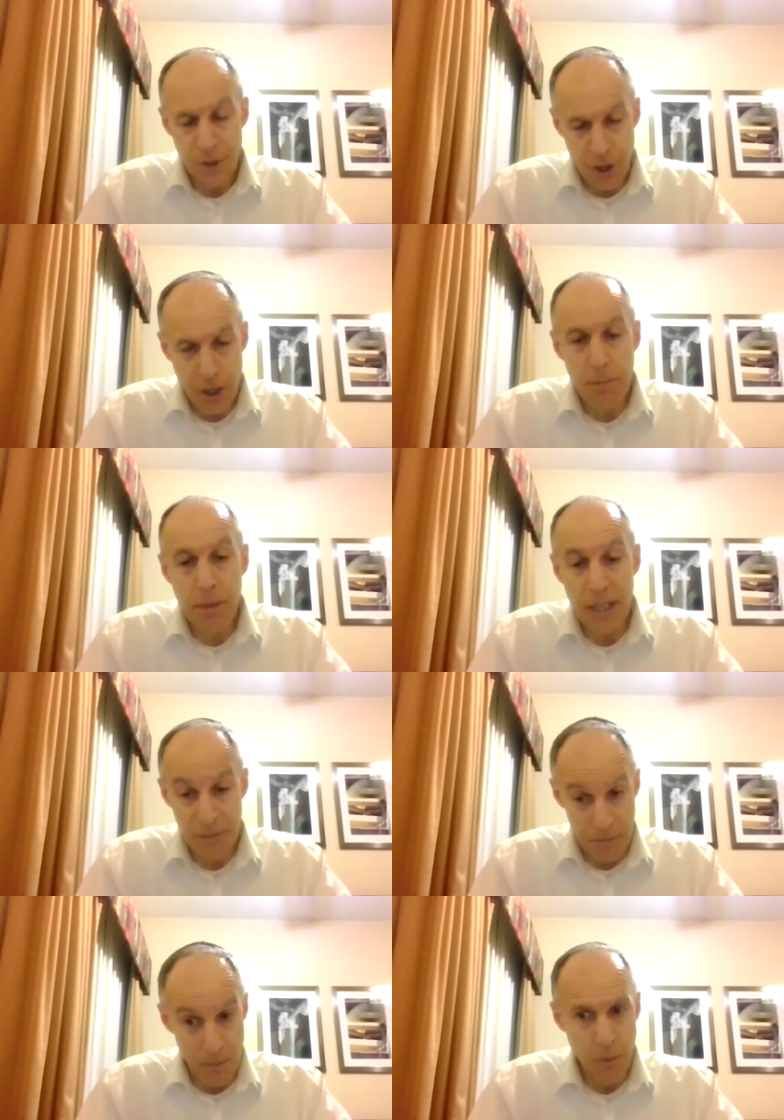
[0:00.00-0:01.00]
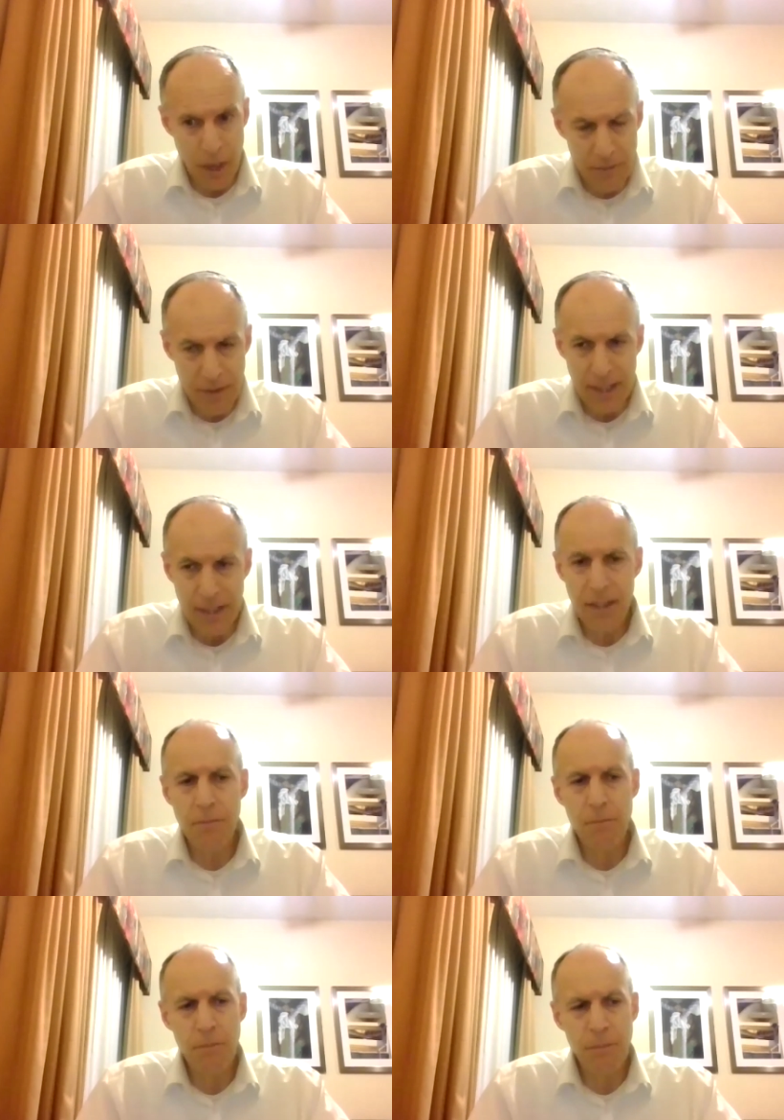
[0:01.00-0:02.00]
should it be renovated
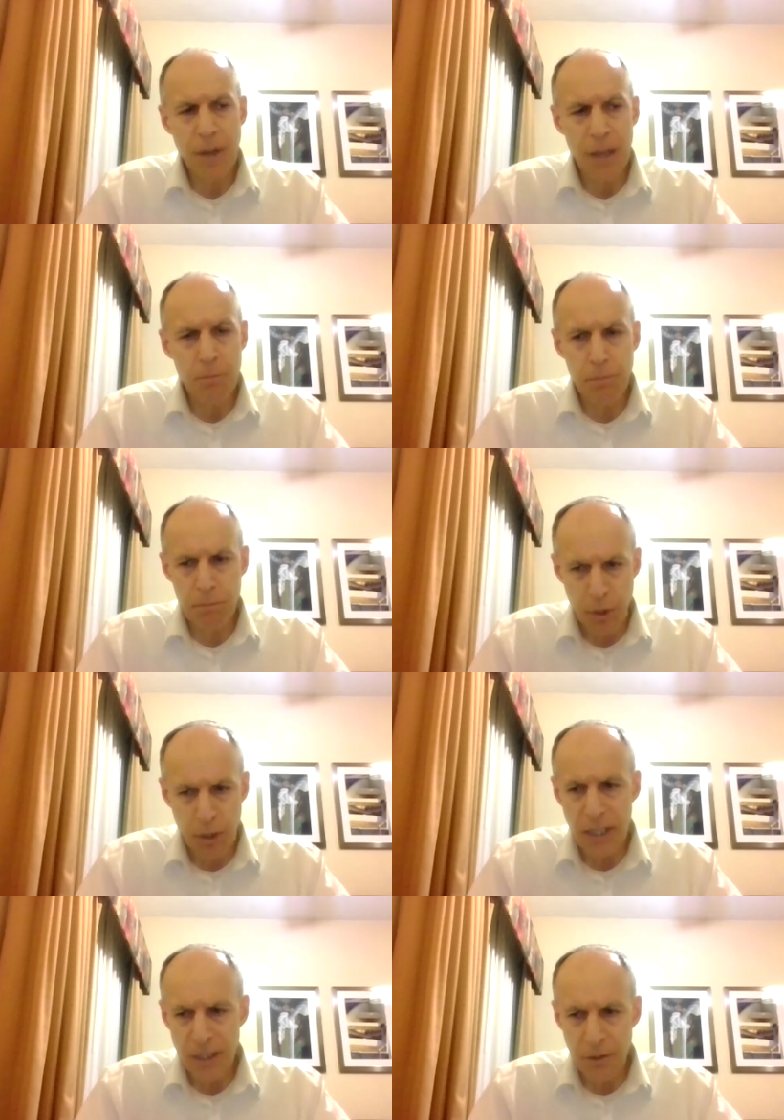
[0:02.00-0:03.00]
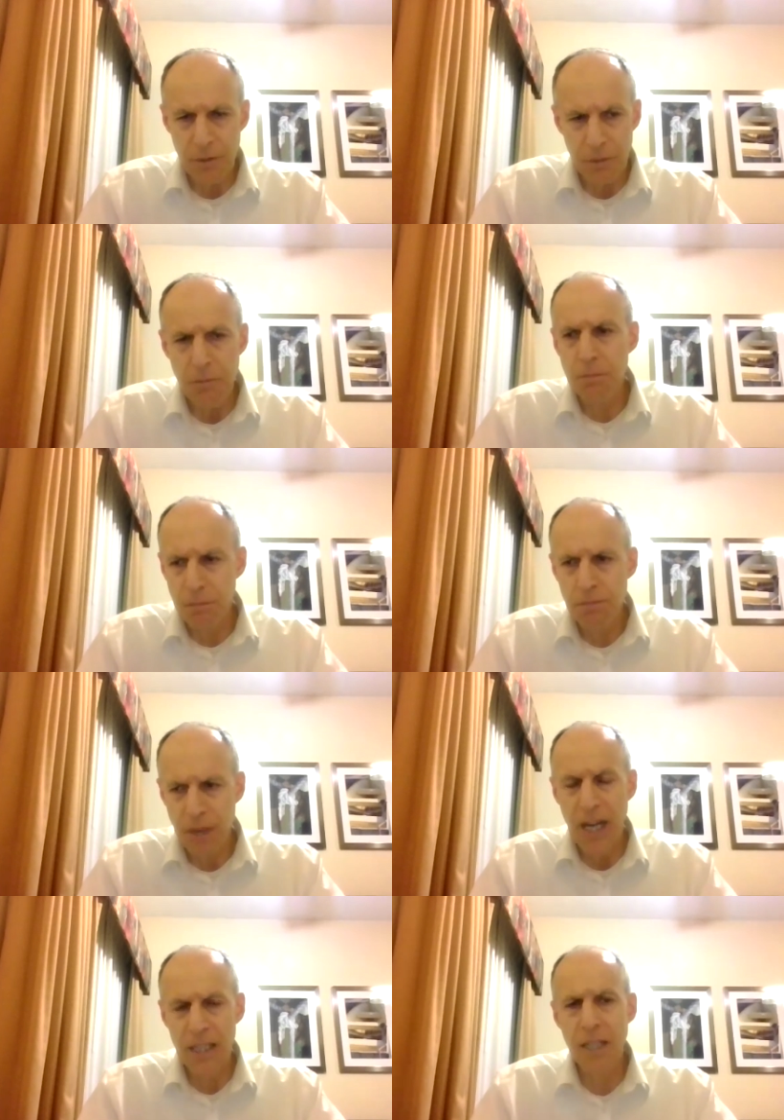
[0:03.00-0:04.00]
and put into
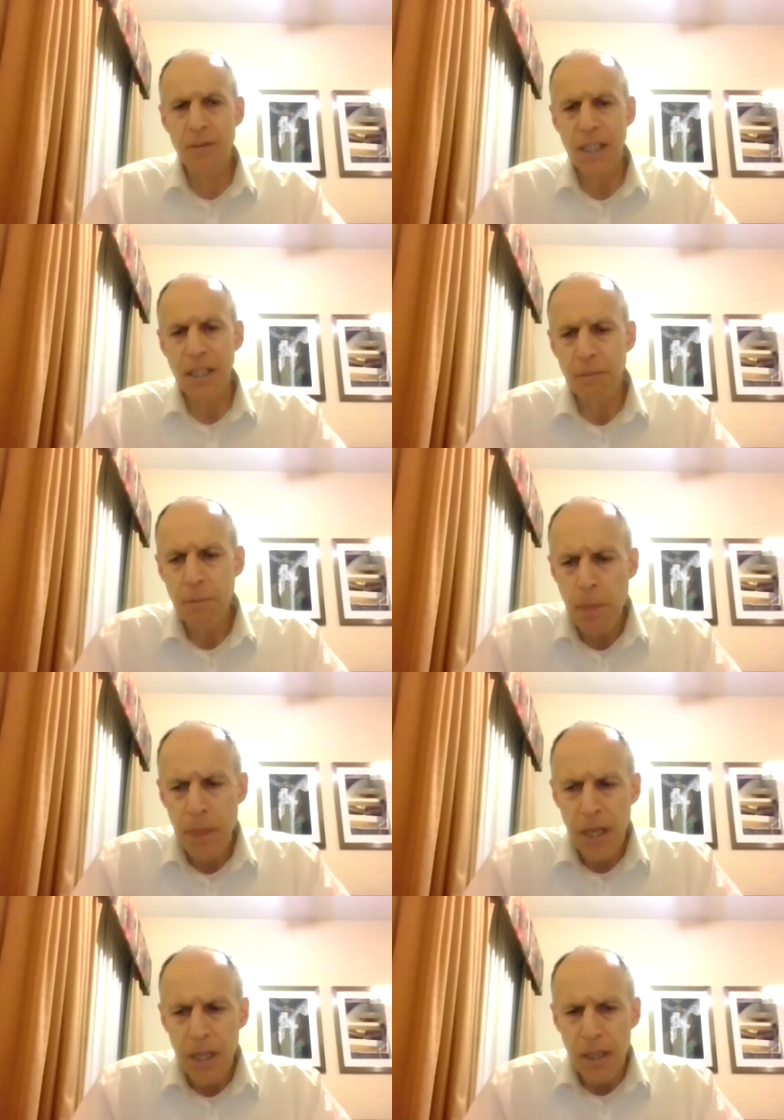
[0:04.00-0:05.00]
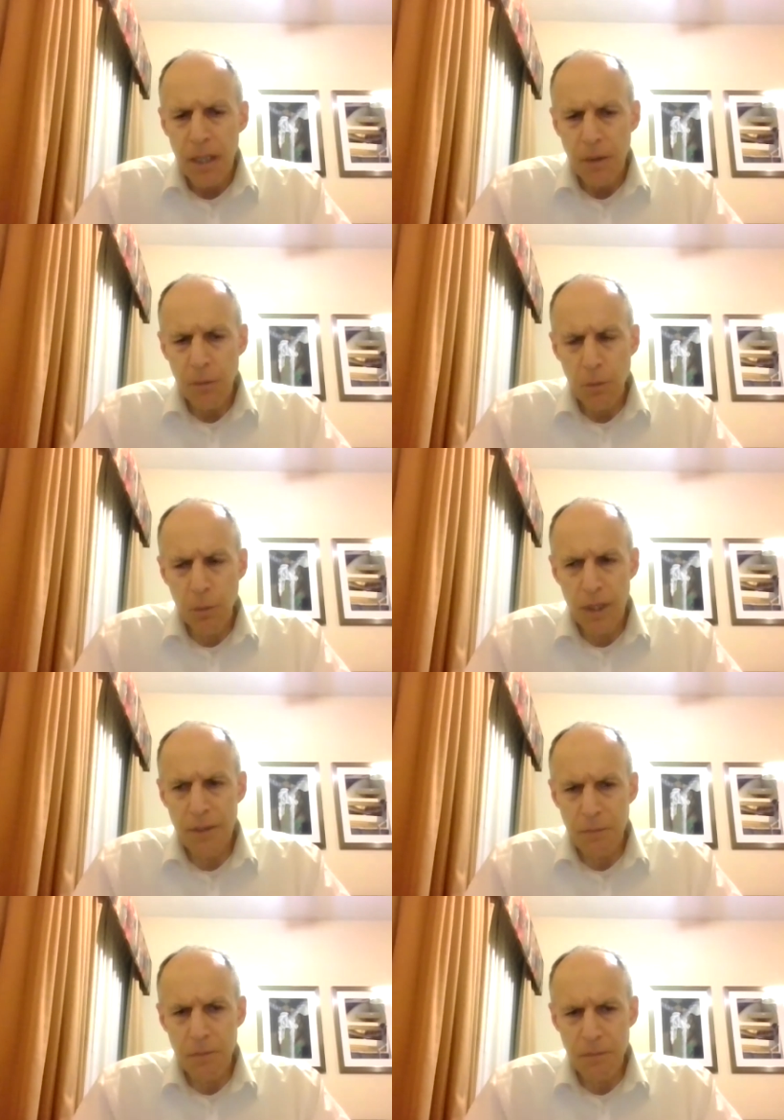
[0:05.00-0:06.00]
activity
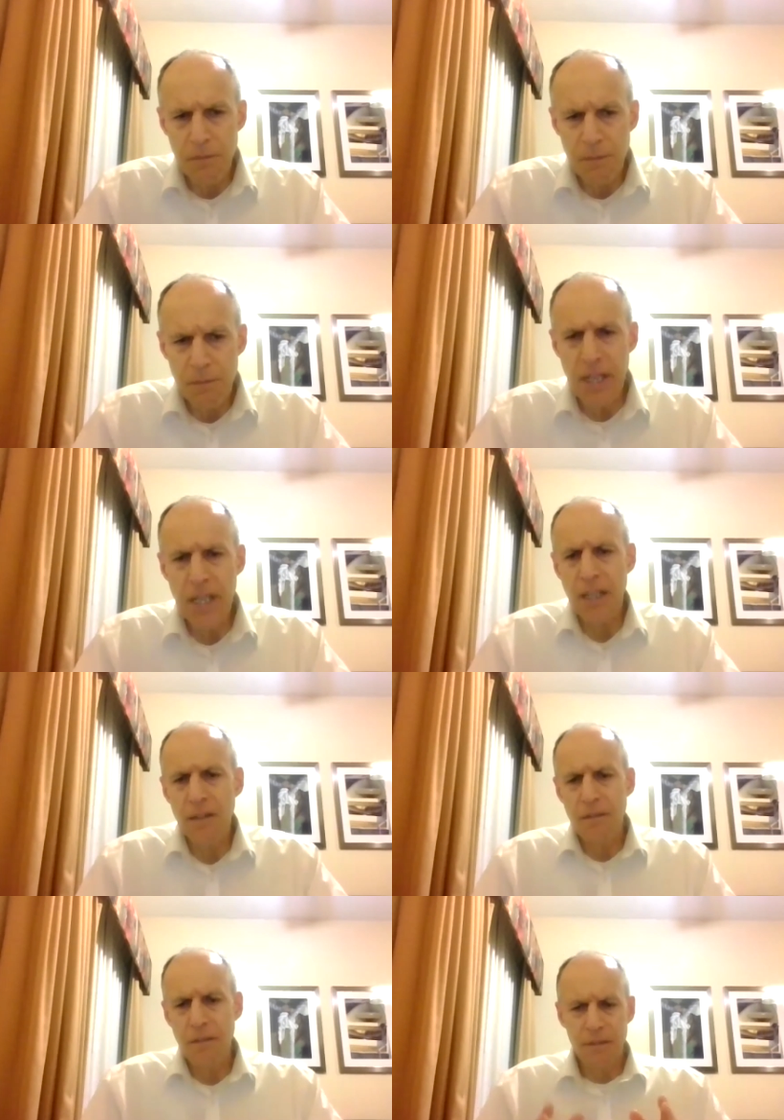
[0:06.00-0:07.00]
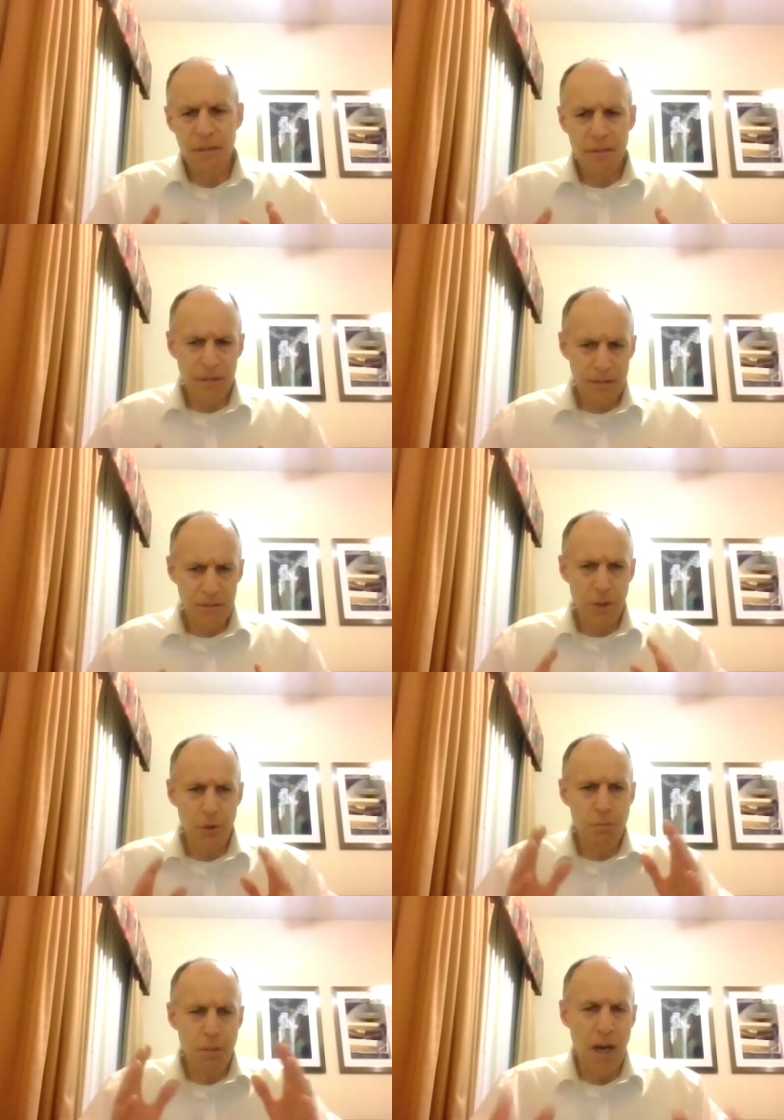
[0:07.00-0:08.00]
would be
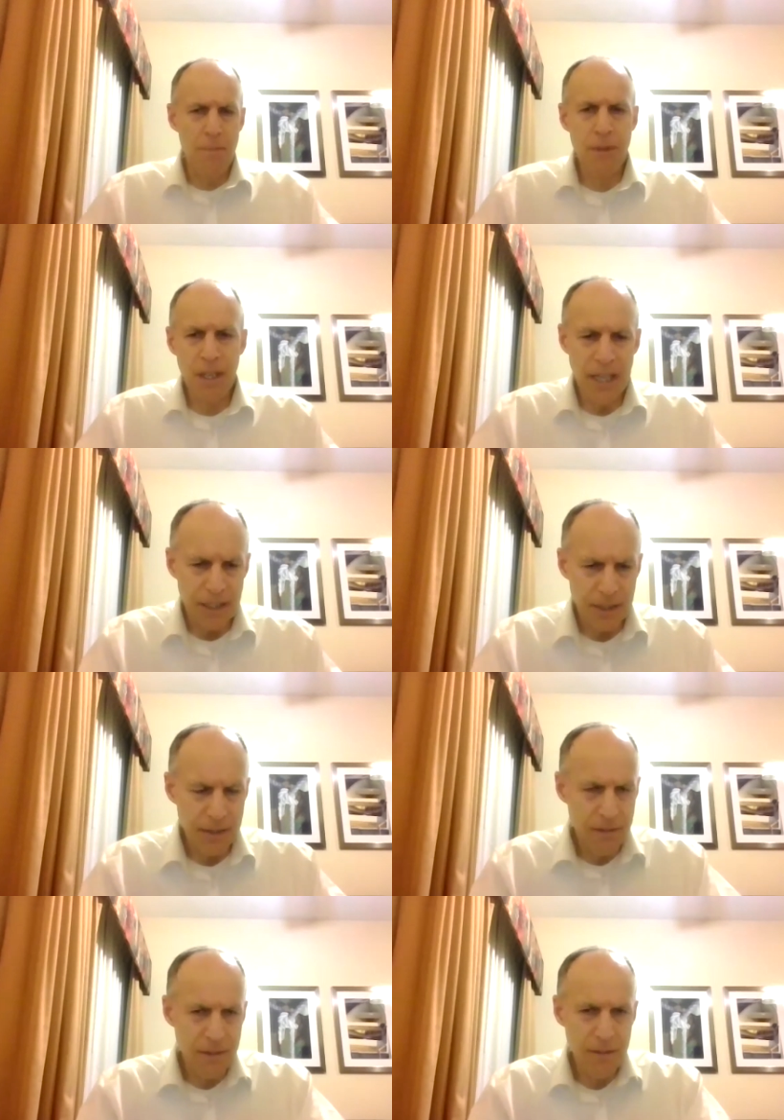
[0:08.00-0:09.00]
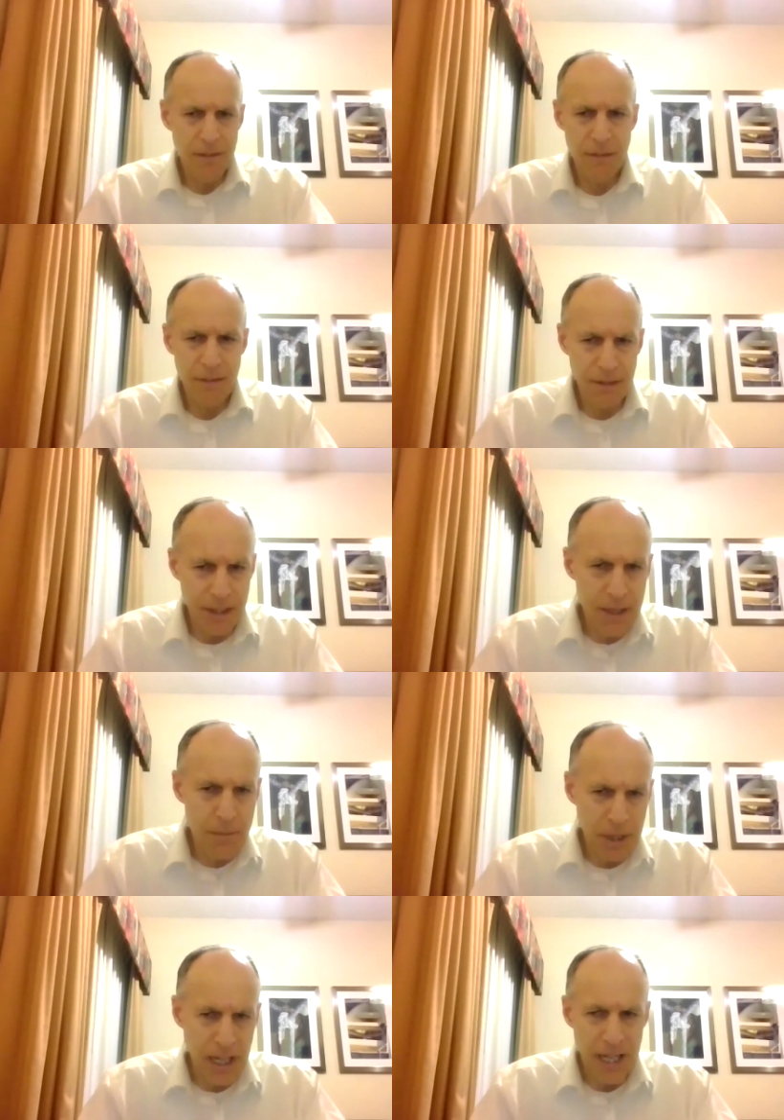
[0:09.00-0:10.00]
to populate
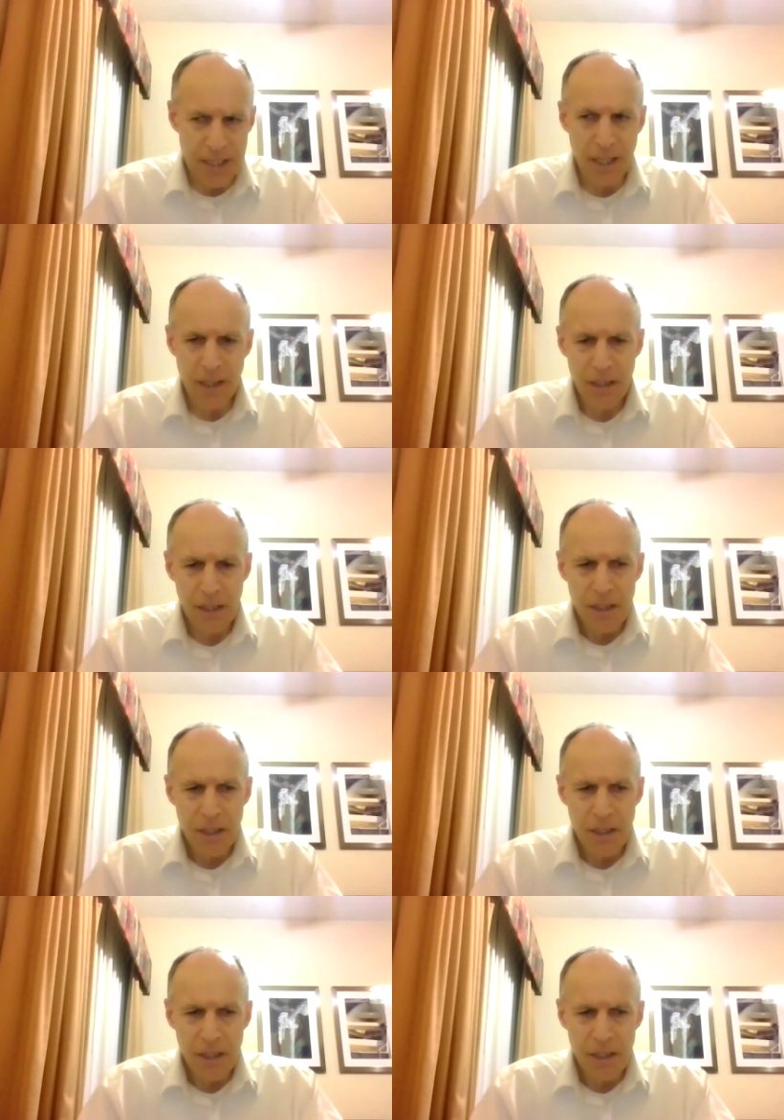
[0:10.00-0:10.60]
the plaza